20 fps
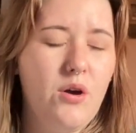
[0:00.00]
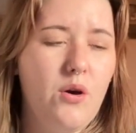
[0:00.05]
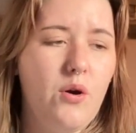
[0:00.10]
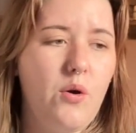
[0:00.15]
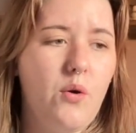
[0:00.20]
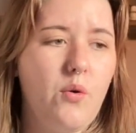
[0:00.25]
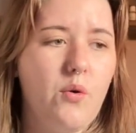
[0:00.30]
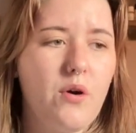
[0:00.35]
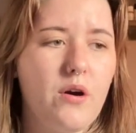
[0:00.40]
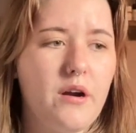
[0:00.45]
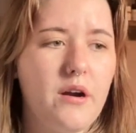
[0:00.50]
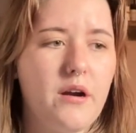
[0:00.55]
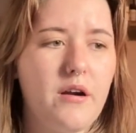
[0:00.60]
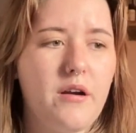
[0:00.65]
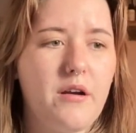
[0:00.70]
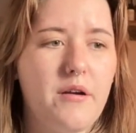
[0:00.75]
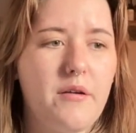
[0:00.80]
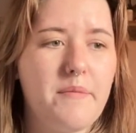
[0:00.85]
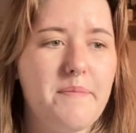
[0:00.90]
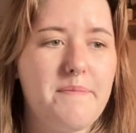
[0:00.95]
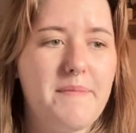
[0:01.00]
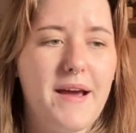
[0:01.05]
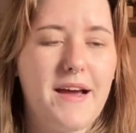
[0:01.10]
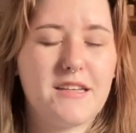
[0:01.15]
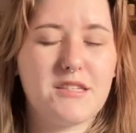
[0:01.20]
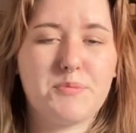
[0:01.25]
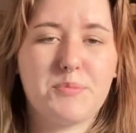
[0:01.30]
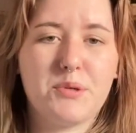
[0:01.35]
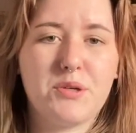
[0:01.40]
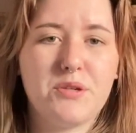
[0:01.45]
or
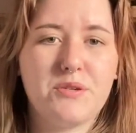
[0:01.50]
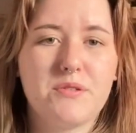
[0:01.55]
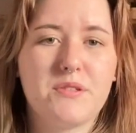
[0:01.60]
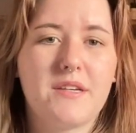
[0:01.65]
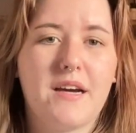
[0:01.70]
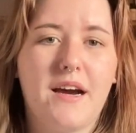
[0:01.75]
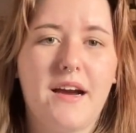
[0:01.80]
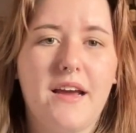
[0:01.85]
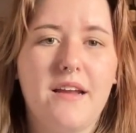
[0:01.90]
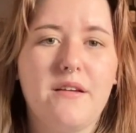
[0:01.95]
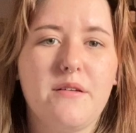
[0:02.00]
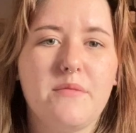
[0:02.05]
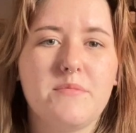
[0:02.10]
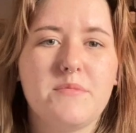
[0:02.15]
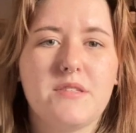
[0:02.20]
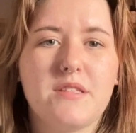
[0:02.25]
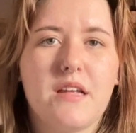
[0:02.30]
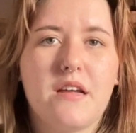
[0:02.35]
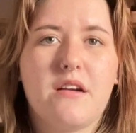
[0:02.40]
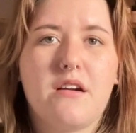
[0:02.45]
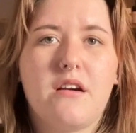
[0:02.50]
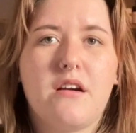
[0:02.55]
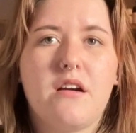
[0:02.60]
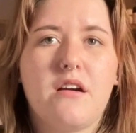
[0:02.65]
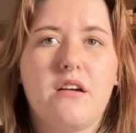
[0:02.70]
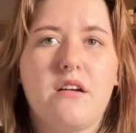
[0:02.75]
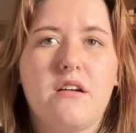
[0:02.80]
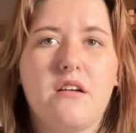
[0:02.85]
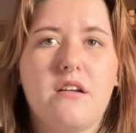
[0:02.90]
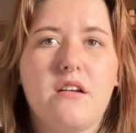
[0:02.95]
mass-produced items that
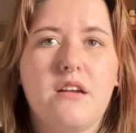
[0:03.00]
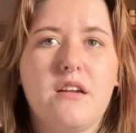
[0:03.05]
are